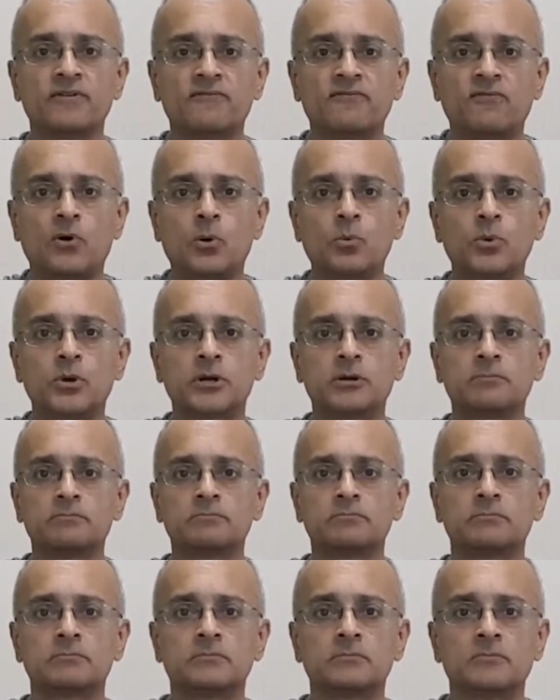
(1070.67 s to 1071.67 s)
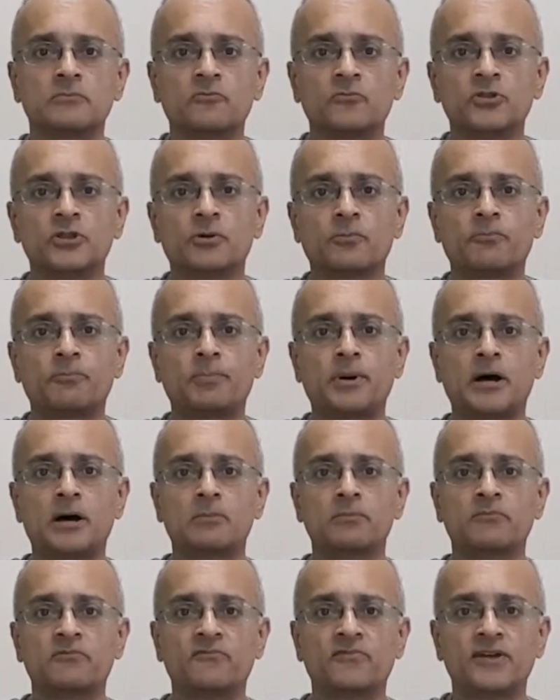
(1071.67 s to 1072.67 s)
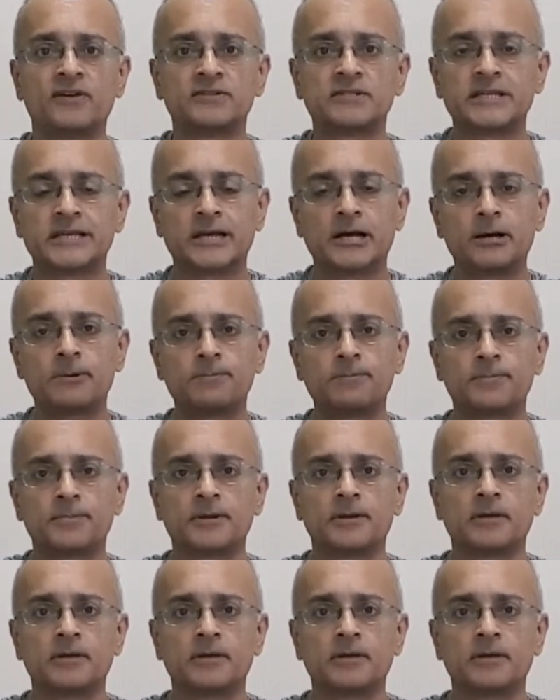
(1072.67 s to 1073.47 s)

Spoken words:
forward with your palm facing up